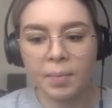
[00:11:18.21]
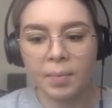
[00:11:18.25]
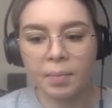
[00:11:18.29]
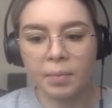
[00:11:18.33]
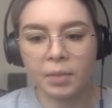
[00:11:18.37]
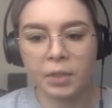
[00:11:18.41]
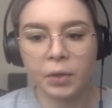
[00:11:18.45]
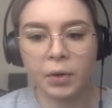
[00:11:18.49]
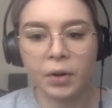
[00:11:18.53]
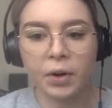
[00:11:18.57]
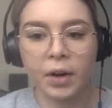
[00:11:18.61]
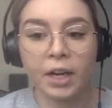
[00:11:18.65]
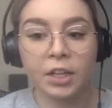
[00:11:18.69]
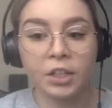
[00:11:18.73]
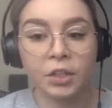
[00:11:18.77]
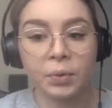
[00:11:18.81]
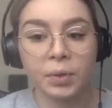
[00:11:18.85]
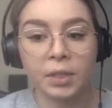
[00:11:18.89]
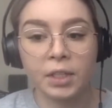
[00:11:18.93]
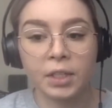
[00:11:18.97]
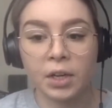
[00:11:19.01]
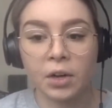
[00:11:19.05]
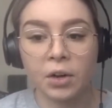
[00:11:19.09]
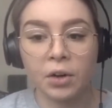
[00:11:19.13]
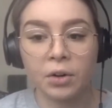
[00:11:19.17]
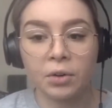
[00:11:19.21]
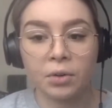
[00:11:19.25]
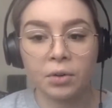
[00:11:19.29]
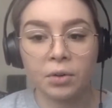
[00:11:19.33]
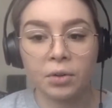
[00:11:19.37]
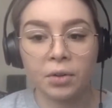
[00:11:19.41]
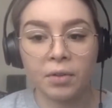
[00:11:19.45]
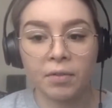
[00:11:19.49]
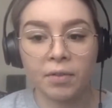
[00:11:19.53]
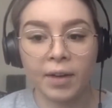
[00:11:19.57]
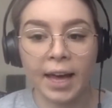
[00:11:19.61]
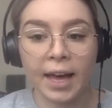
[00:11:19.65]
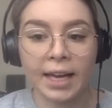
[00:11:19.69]
So I do a total
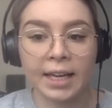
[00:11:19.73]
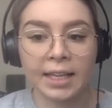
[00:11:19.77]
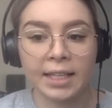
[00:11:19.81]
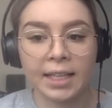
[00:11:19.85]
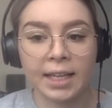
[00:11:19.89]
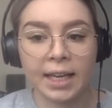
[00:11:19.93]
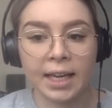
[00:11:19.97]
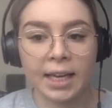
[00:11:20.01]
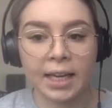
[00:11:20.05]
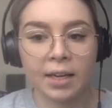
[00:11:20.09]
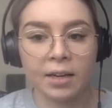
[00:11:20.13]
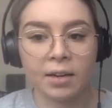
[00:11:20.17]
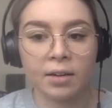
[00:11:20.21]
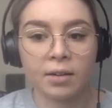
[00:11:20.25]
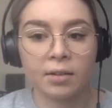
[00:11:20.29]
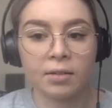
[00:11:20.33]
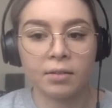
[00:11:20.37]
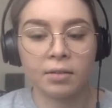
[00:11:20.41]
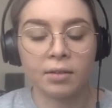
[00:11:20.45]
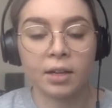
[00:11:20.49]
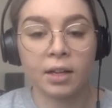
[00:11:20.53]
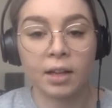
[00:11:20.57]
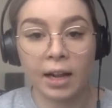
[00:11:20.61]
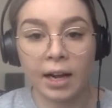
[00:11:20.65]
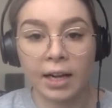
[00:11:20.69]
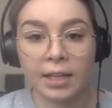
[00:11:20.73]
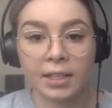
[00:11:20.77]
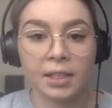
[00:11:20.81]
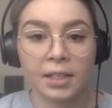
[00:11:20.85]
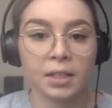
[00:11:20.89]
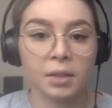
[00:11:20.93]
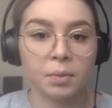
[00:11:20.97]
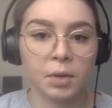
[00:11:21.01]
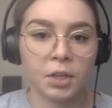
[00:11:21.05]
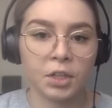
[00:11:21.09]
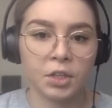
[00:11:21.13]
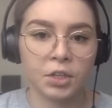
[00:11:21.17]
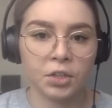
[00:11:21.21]
of 18
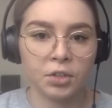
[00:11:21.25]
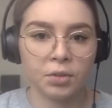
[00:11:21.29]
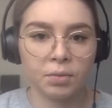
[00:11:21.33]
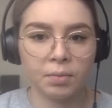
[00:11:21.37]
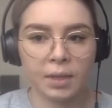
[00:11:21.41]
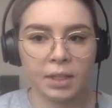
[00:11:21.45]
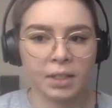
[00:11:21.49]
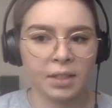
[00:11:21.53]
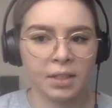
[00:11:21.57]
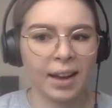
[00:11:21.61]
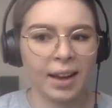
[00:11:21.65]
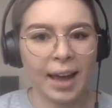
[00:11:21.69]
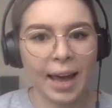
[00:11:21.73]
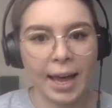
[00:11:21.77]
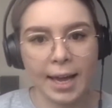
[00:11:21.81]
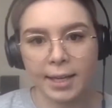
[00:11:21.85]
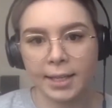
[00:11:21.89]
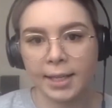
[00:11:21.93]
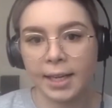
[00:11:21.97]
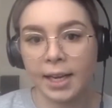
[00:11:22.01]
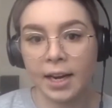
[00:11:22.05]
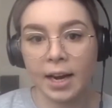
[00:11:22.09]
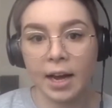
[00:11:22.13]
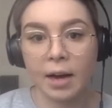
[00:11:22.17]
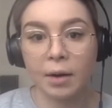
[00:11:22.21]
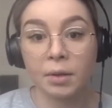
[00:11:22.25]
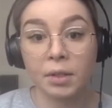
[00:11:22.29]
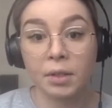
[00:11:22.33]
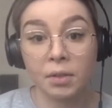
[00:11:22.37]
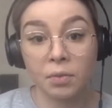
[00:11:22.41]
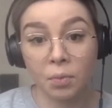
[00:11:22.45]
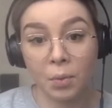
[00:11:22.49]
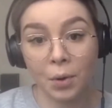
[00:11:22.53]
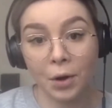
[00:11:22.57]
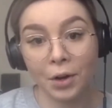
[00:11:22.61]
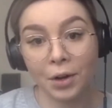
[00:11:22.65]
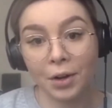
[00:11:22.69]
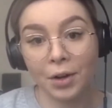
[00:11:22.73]
classes, which is like 18 hours of
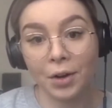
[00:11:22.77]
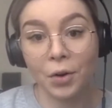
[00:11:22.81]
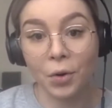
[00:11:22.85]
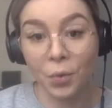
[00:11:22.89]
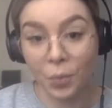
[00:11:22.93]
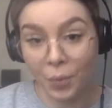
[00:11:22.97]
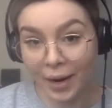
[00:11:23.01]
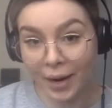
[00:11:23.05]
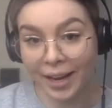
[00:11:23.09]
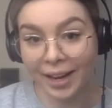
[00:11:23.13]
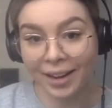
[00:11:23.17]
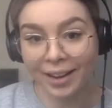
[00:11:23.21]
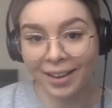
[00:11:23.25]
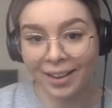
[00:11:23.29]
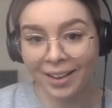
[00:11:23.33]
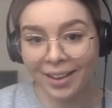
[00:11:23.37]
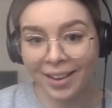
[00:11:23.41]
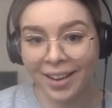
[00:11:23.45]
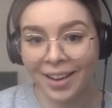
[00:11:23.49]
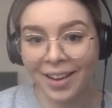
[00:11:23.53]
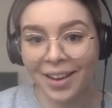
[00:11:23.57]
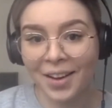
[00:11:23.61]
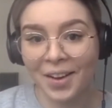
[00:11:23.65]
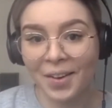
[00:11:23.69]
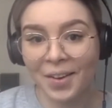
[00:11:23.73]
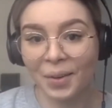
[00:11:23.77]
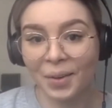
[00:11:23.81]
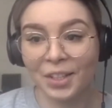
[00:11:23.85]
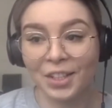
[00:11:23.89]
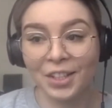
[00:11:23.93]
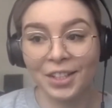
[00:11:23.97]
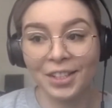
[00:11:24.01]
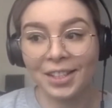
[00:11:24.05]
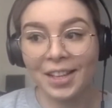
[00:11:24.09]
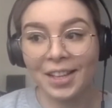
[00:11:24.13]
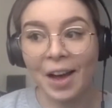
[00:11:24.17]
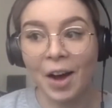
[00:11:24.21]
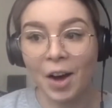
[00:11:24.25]
work a week, which
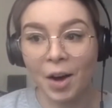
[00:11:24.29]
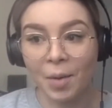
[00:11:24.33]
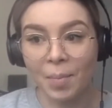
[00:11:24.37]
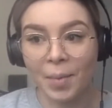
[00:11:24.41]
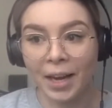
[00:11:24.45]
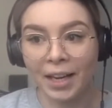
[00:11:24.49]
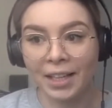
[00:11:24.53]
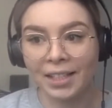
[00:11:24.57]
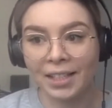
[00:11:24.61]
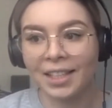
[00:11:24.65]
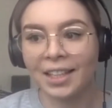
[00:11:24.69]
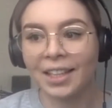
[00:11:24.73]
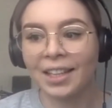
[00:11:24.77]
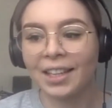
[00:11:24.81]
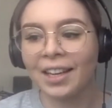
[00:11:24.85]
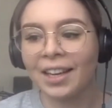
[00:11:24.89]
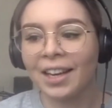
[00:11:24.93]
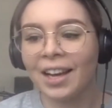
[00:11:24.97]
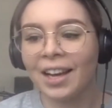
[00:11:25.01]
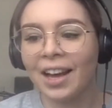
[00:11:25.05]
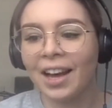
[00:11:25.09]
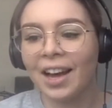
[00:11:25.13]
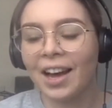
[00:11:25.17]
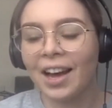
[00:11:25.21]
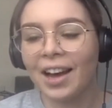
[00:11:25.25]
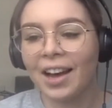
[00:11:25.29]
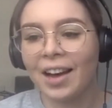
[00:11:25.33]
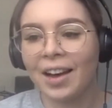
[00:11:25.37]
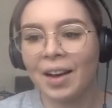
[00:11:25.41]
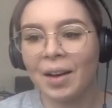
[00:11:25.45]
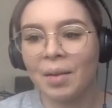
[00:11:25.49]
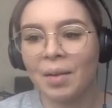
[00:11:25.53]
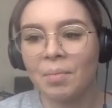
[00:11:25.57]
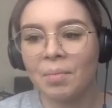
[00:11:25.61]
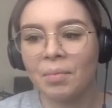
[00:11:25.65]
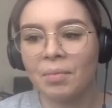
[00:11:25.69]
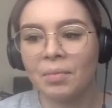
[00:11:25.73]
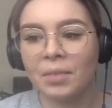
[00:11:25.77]
is amazing.
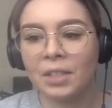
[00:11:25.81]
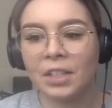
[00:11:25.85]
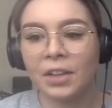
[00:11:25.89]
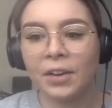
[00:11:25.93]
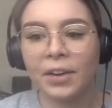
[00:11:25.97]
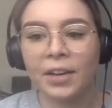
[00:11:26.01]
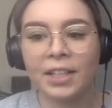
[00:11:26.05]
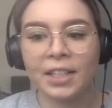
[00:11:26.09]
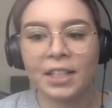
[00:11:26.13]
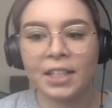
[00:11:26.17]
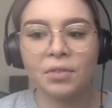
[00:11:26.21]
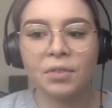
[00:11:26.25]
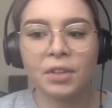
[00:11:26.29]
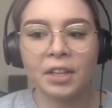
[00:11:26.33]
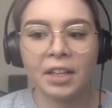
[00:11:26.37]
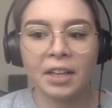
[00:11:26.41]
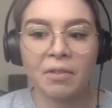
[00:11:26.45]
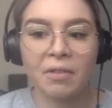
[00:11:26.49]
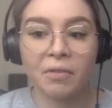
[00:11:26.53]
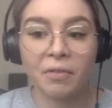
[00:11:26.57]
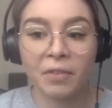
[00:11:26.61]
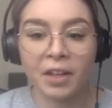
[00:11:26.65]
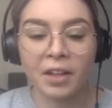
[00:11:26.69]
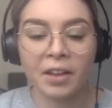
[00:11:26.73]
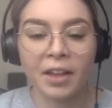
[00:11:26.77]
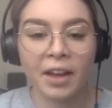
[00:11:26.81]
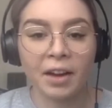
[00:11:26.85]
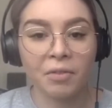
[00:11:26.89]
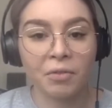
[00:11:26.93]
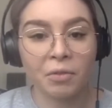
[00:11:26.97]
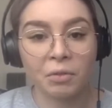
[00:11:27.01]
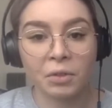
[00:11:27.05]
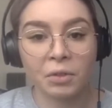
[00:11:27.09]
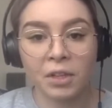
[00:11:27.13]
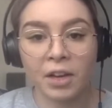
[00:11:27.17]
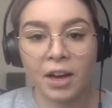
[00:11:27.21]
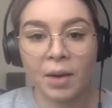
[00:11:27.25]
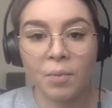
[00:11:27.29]
So it doesn't really feel like
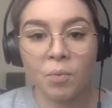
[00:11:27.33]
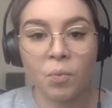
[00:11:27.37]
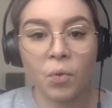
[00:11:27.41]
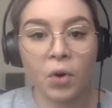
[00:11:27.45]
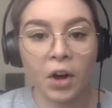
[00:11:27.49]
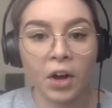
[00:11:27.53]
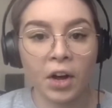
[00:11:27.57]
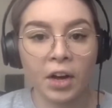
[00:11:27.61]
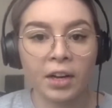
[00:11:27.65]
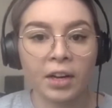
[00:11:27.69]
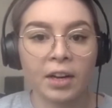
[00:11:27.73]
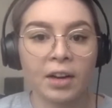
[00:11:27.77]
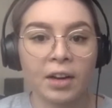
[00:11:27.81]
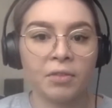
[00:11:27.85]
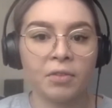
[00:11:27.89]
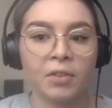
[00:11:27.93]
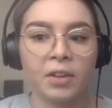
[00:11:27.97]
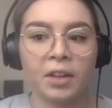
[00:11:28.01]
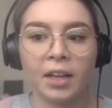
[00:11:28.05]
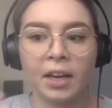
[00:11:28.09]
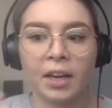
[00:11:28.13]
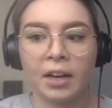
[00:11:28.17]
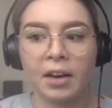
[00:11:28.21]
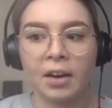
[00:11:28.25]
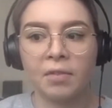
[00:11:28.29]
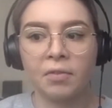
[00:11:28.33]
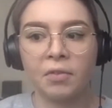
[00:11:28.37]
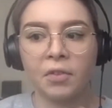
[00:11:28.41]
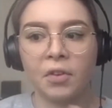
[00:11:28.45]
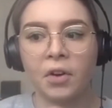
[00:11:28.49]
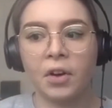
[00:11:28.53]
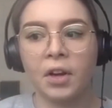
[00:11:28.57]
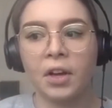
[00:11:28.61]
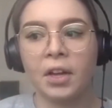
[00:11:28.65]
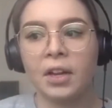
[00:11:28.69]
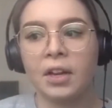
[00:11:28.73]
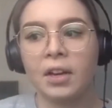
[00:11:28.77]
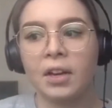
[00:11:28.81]
full-time work. I feel like I've
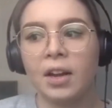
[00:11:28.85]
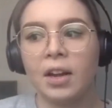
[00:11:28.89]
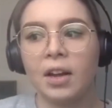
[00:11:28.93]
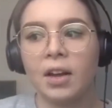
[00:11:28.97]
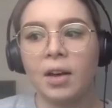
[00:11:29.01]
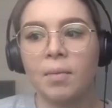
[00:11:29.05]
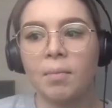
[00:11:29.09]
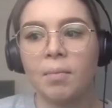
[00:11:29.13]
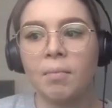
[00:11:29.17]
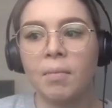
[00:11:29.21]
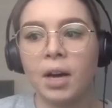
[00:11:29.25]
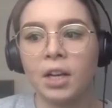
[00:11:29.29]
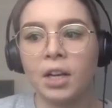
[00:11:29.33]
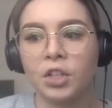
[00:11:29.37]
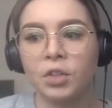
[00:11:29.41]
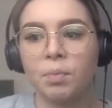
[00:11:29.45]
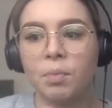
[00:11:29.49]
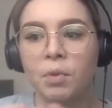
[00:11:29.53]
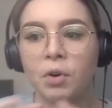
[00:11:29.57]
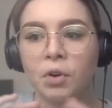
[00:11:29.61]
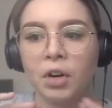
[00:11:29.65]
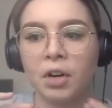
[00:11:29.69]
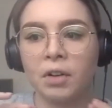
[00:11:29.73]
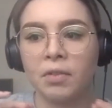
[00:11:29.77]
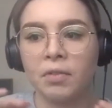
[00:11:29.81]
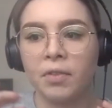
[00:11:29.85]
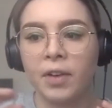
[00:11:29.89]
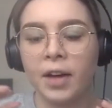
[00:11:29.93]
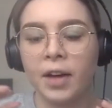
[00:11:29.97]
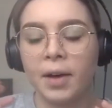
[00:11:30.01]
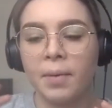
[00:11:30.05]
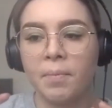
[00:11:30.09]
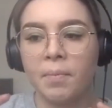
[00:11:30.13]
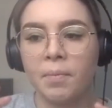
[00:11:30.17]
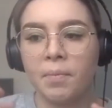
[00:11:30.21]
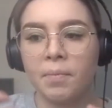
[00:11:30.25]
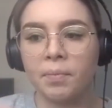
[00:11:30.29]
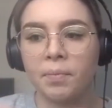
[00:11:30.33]
got much more of
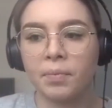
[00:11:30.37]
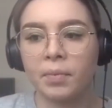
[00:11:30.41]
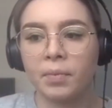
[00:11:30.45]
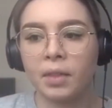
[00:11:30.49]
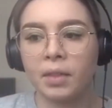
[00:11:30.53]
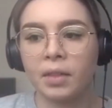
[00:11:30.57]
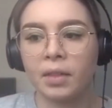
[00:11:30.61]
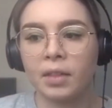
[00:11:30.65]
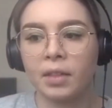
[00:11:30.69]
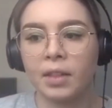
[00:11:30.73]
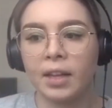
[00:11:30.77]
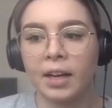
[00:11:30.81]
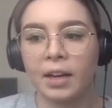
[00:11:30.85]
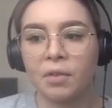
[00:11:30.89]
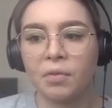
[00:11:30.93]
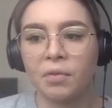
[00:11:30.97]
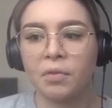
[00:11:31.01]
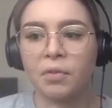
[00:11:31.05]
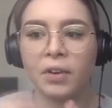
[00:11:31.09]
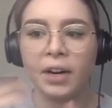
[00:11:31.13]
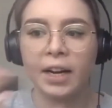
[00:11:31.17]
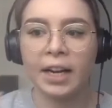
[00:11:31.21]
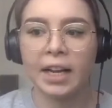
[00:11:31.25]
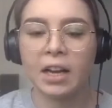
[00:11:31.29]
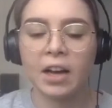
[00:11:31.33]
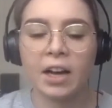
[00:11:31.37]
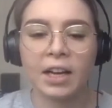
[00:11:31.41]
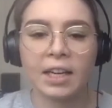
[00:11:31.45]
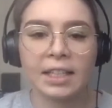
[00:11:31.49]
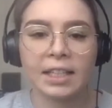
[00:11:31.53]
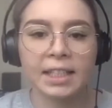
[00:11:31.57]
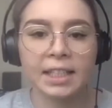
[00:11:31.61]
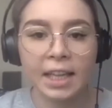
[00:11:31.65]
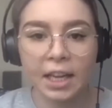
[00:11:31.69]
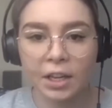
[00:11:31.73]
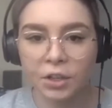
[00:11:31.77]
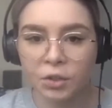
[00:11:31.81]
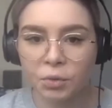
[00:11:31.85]
like a free kind of
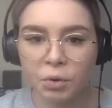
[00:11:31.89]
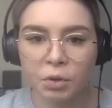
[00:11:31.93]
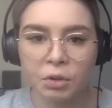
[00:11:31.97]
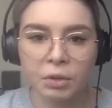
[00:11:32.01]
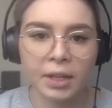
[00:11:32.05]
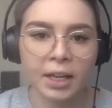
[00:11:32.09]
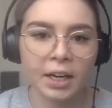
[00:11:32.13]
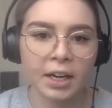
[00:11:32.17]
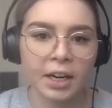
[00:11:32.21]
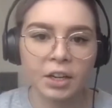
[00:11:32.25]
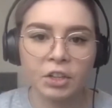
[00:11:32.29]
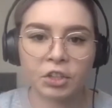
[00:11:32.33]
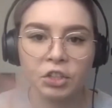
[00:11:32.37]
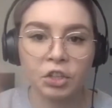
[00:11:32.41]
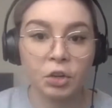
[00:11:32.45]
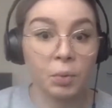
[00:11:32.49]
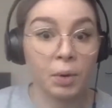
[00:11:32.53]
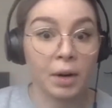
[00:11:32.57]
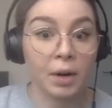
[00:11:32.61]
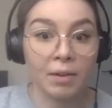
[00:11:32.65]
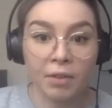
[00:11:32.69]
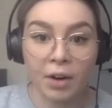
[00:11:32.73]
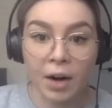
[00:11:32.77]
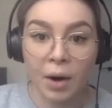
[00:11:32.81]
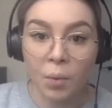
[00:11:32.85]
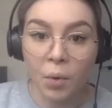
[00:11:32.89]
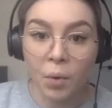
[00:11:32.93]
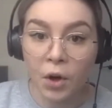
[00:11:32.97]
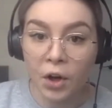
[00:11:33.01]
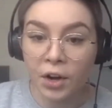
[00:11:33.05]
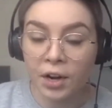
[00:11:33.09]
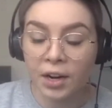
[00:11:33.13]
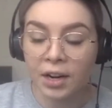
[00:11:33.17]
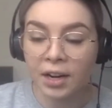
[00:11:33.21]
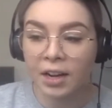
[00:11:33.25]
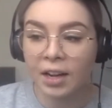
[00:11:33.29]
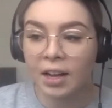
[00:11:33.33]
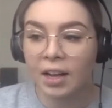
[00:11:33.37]
schedule that I can do whatever I want.